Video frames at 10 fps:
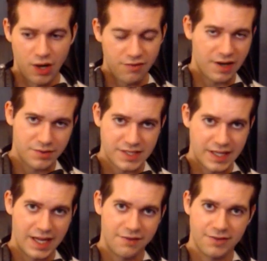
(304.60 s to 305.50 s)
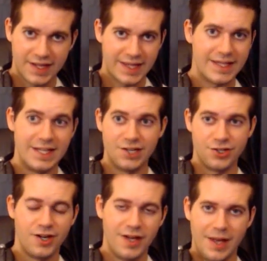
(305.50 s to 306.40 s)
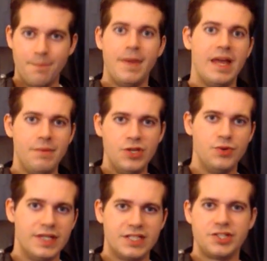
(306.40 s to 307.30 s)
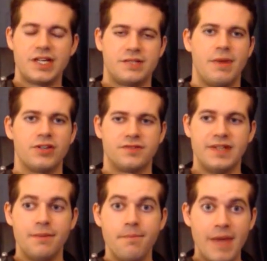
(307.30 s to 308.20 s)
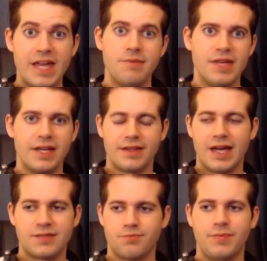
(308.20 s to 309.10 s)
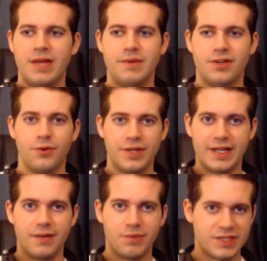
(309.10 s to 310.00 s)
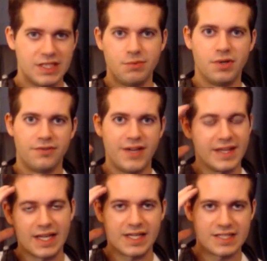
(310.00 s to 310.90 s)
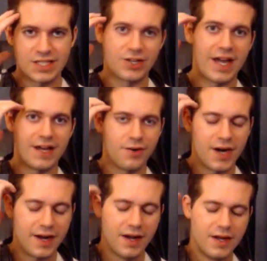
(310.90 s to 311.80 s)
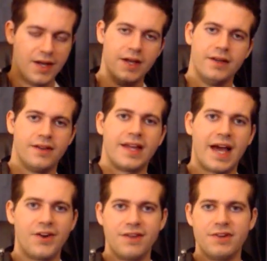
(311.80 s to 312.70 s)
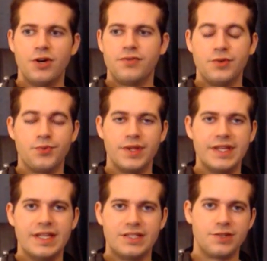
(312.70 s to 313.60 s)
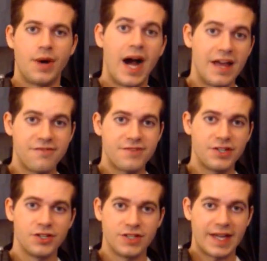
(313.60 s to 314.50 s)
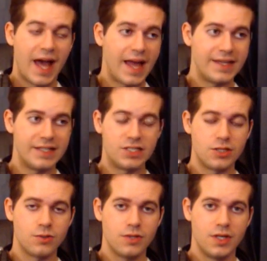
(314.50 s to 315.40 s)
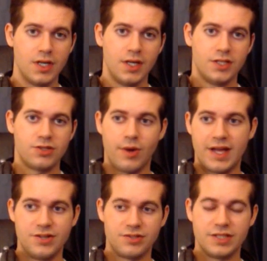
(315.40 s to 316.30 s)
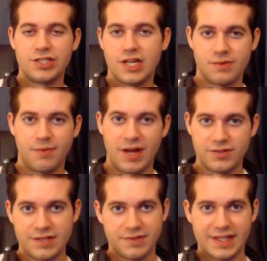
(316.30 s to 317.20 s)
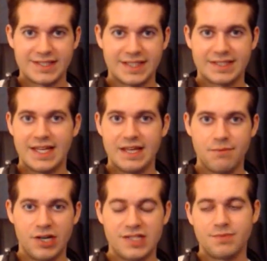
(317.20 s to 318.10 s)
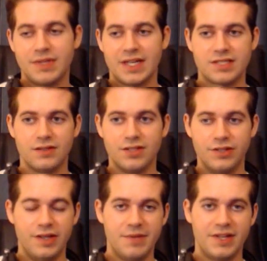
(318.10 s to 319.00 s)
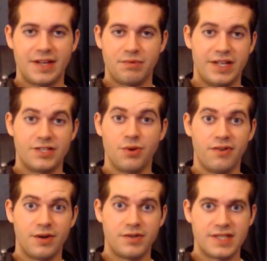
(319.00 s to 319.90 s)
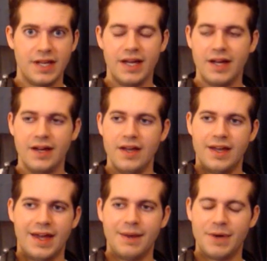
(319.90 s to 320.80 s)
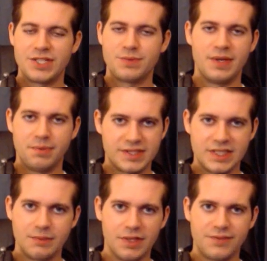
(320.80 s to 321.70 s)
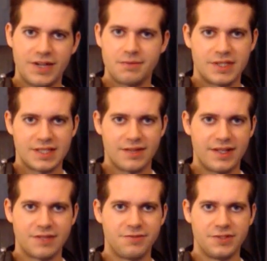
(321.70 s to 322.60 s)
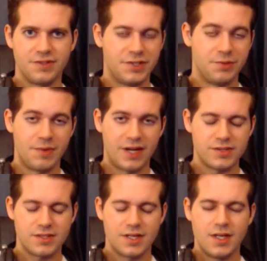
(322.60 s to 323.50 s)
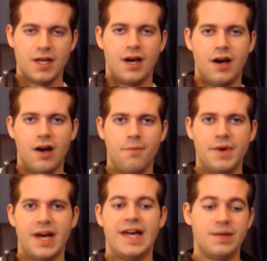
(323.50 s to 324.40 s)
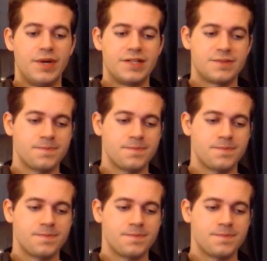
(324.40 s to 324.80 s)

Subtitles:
hours a day for like a year, maybe you need to change mouse feet, maybe. And that's maybe only a placebo effect that gets in your head, right? Like, I don't even know if you really need to. I feel like I need to. So I usually change my mouse every like 6 to 8 months, but that's literally me like playing 12 hours a day. And it might just be a placebo effect because I like the feel of a new mouse. But anyways,